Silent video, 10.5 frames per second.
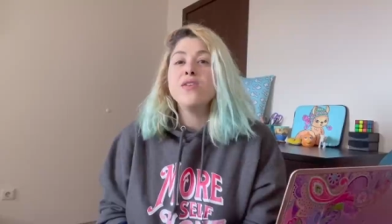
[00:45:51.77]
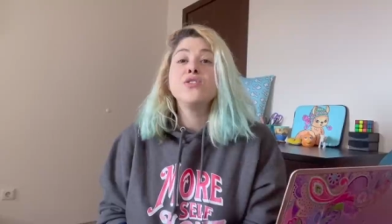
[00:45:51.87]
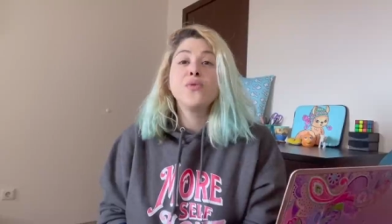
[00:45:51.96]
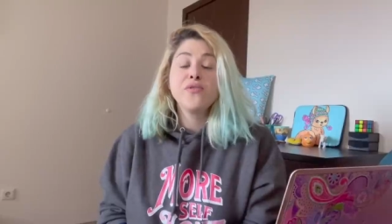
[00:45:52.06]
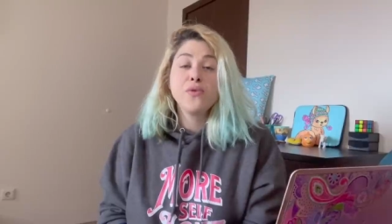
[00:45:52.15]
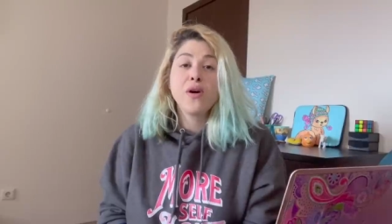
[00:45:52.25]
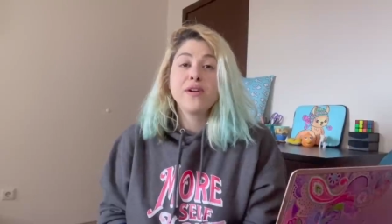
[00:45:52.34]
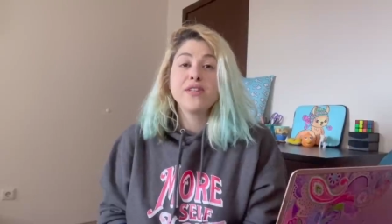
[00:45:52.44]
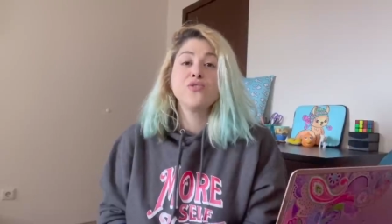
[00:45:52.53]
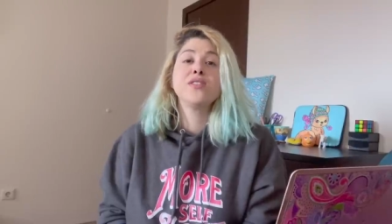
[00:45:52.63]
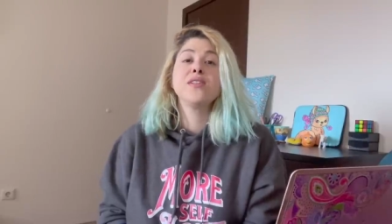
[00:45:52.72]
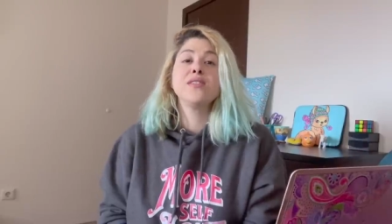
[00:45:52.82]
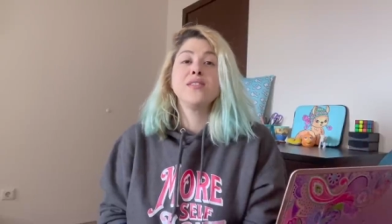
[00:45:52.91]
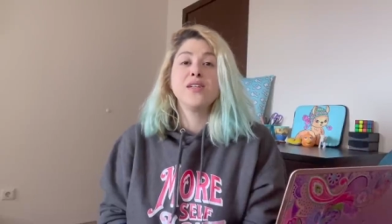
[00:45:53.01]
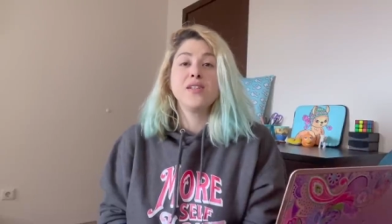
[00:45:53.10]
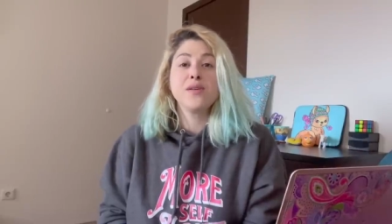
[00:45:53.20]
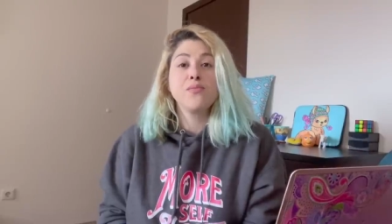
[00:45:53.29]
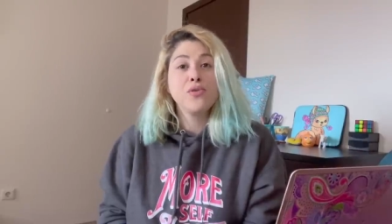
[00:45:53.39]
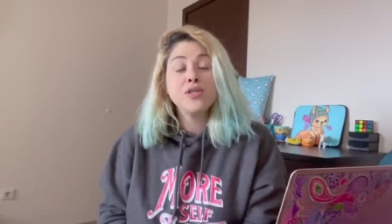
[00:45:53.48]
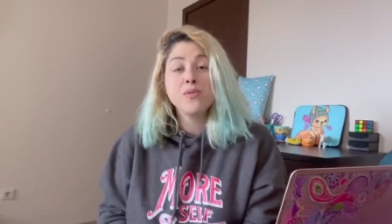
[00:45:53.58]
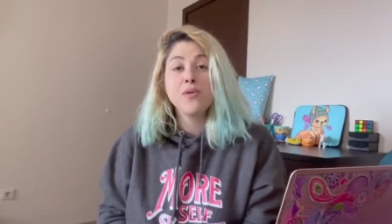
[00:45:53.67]
So if you are interested in selling
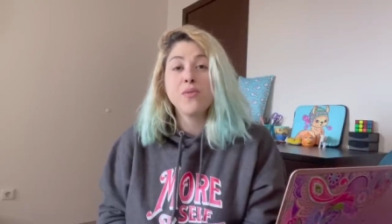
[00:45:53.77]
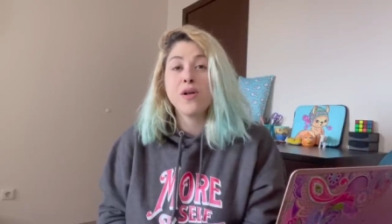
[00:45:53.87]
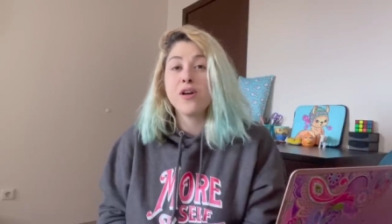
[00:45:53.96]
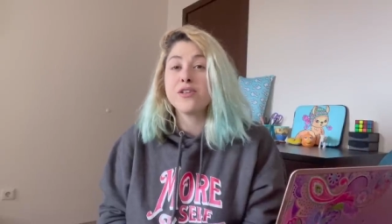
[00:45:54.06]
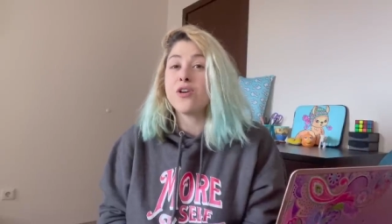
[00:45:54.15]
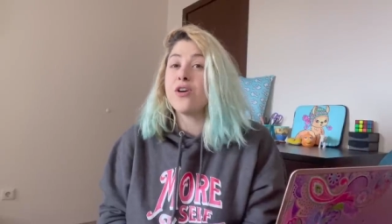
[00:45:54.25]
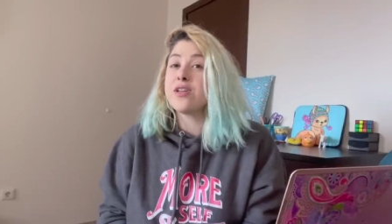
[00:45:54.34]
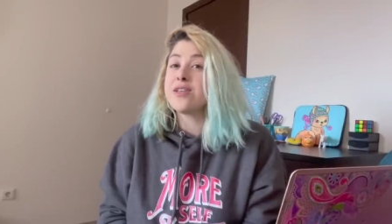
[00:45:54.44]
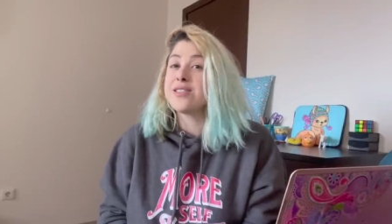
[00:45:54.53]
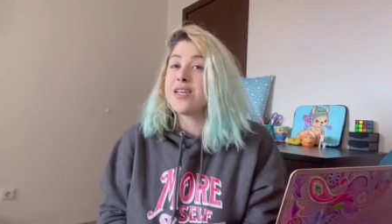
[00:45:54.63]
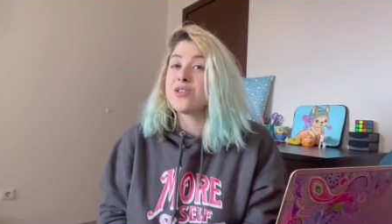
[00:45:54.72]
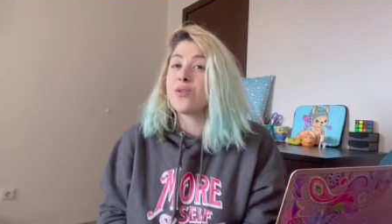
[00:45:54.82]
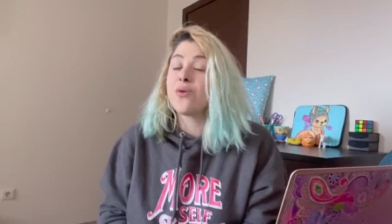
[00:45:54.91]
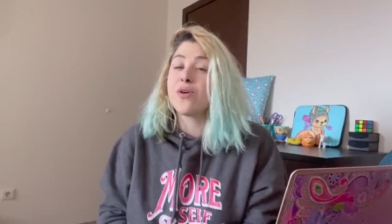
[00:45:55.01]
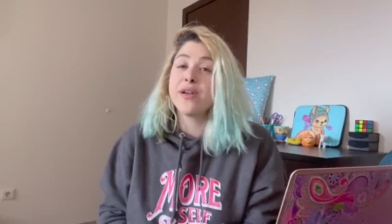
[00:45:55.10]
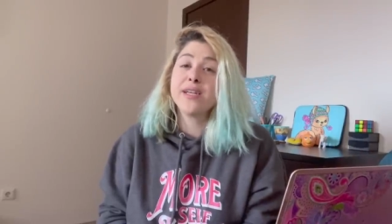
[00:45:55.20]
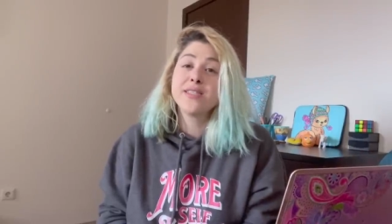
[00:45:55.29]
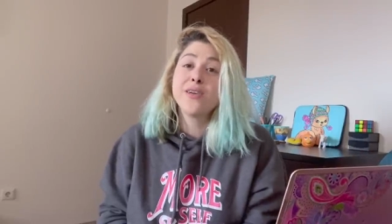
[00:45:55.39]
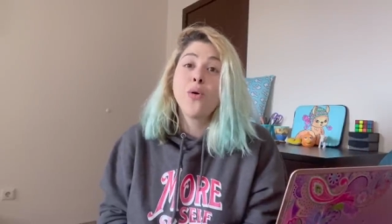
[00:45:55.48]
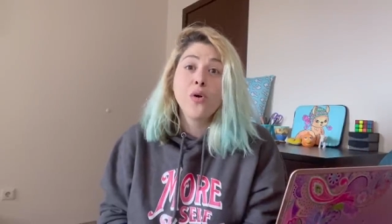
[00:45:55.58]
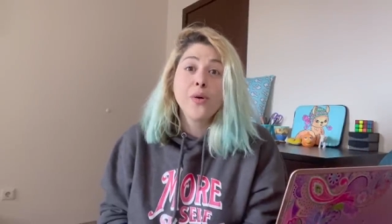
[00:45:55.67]
printable wall art on Zazzle or on
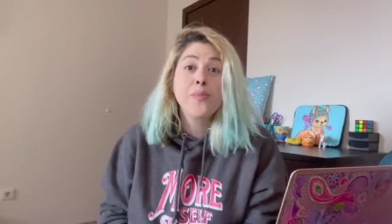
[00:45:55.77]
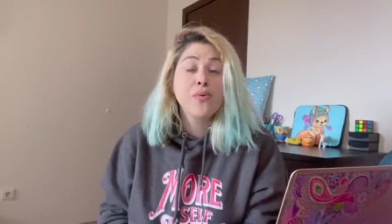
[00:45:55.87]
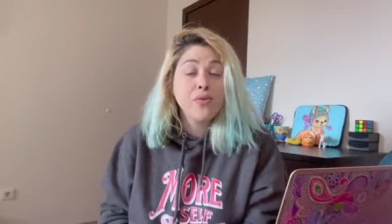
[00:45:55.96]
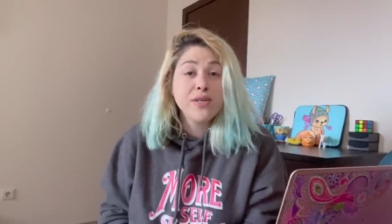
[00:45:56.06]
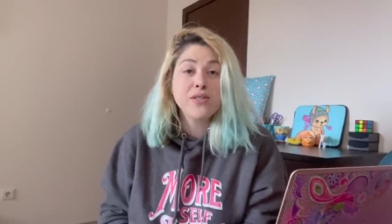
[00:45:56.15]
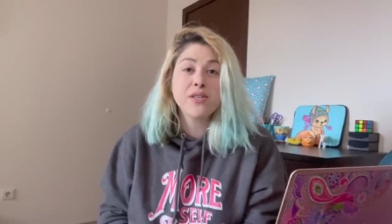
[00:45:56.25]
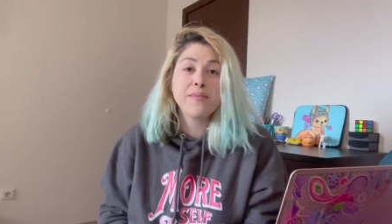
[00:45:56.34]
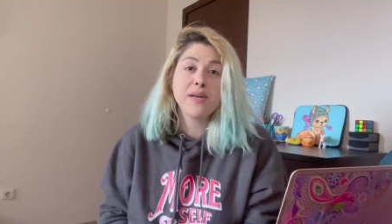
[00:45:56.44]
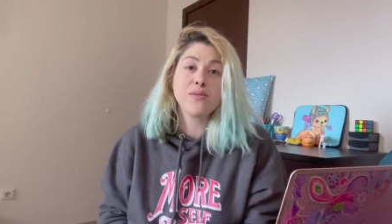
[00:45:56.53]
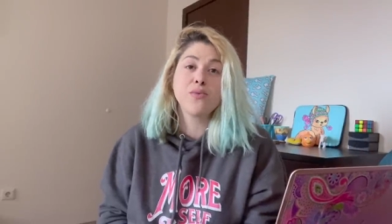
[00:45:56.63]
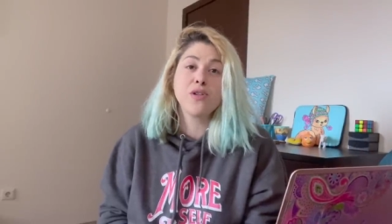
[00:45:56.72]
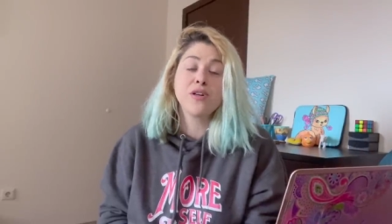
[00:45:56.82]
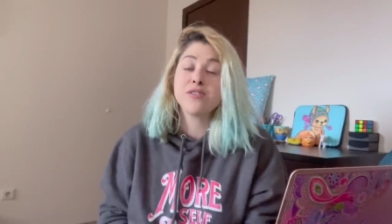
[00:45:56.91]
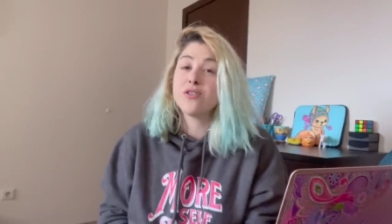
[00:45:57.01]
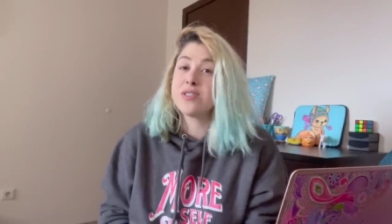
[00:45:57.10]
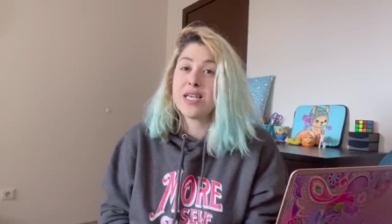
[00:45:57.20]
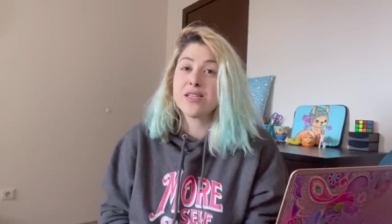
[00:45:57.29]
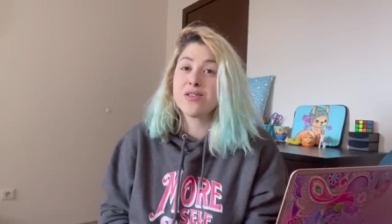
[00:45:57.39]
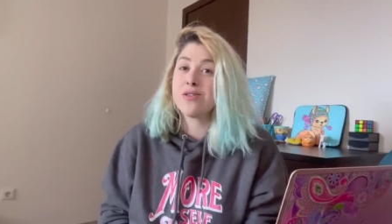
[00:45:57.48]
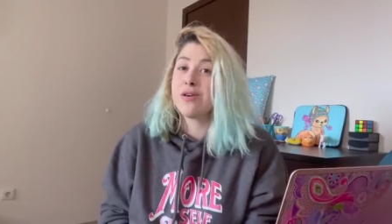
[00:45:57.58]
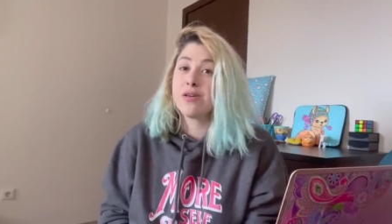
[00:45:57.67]
Etsy, or print-on-demand wall art on
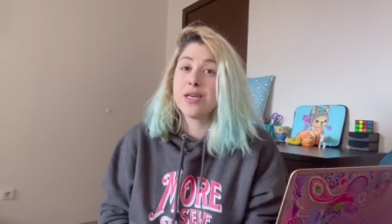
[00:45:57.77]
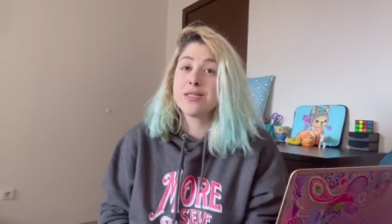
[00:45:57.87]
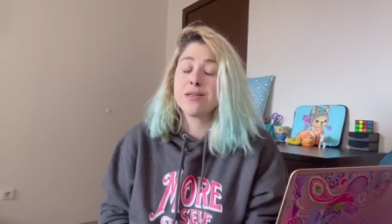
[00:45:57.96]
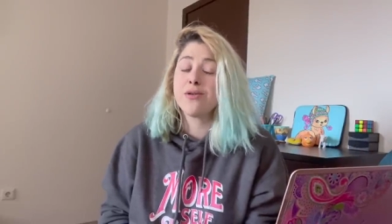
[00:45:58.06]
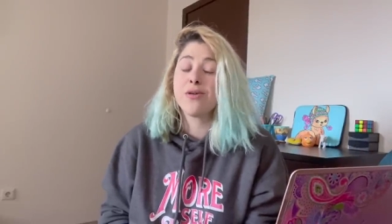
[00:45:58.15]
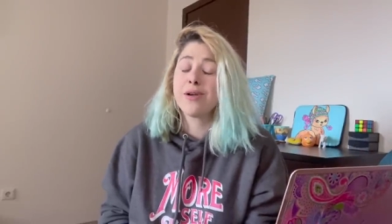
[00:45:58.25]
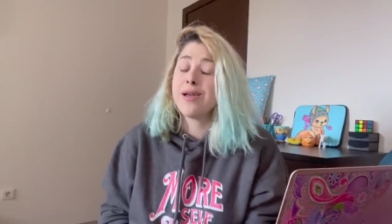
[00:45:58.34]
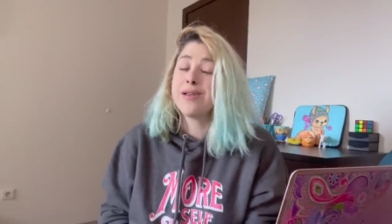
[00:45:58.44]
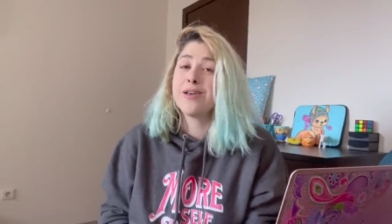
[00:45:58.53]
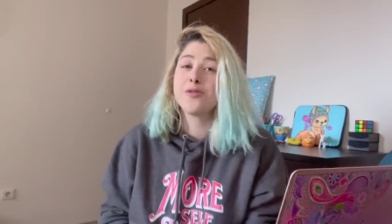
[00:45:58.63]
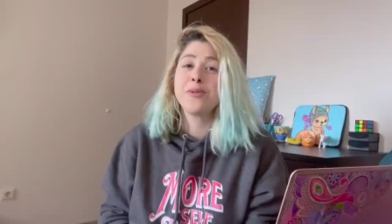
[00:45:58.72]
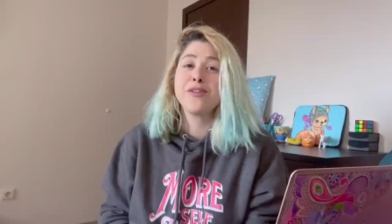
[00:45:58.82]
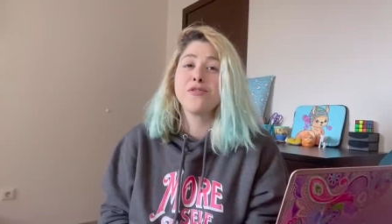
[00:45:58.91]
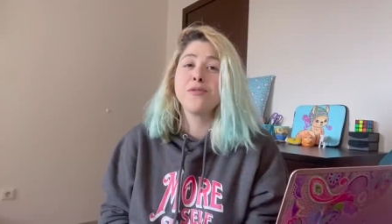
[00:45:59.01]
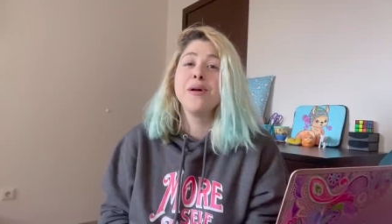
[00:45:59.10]
Zazzle, on Etsy, or any other platform,